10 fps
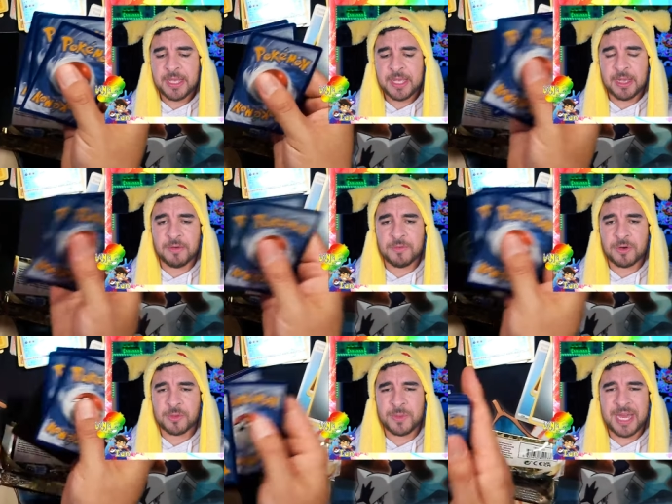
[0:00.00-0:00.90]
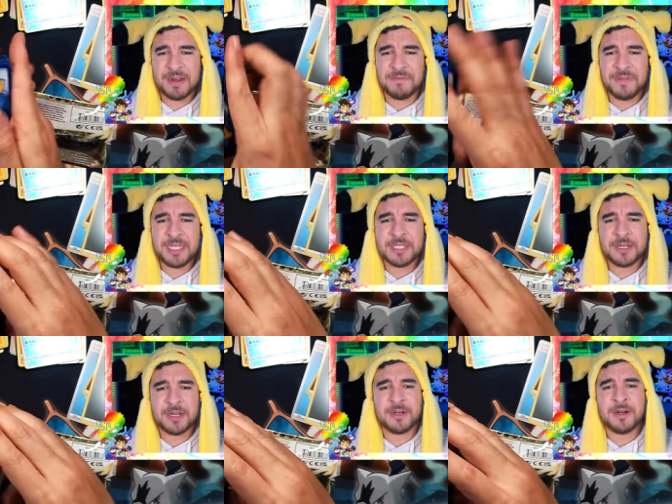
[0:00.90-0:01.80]
And of course we got a
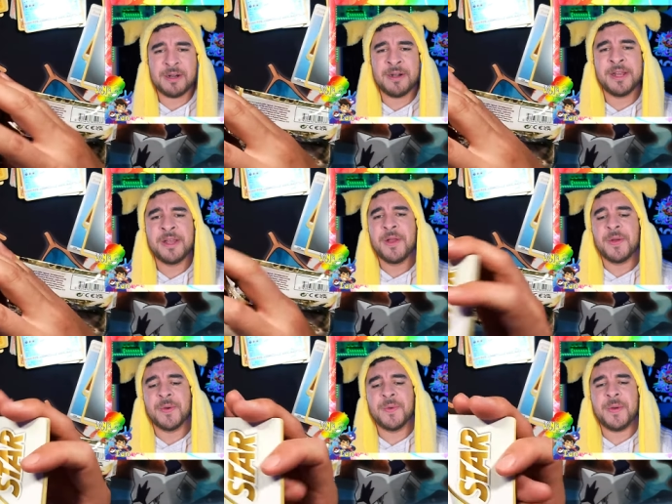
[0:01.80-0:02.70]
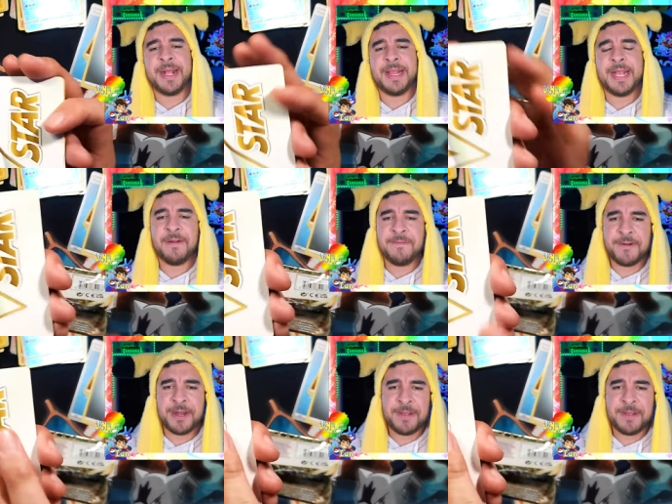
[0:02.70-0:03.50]
V-Star card right there for